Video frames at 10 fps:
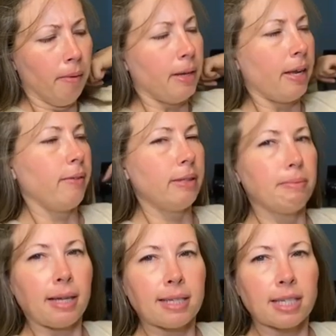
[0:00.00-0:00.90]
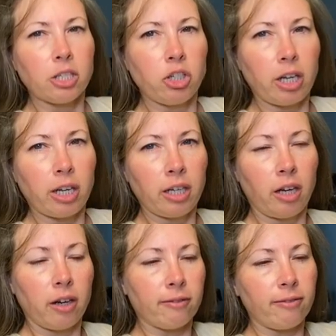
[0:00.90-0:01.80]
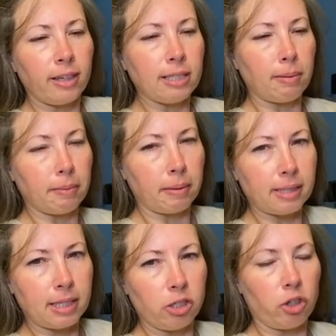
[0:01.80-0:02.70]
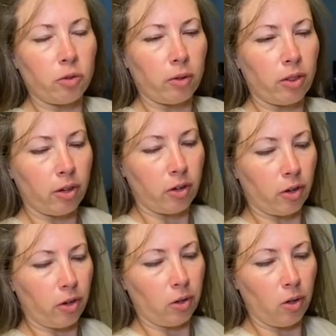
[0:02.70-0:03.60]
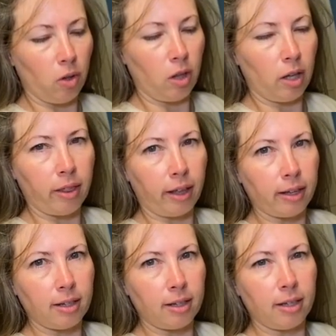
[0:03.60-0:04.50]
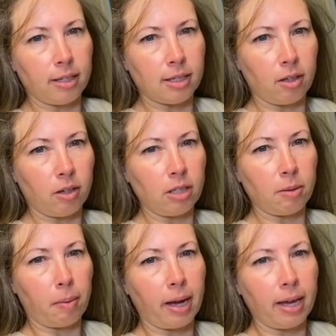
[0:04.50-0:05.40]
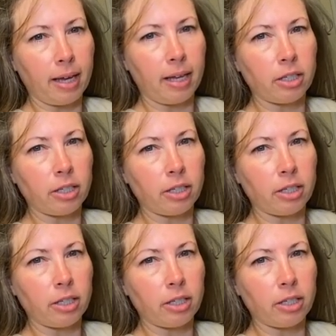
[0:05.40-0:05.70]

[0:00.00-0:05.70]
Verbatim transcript: but I was messaging on Facebook Messenger with the girl that is looking to buy it.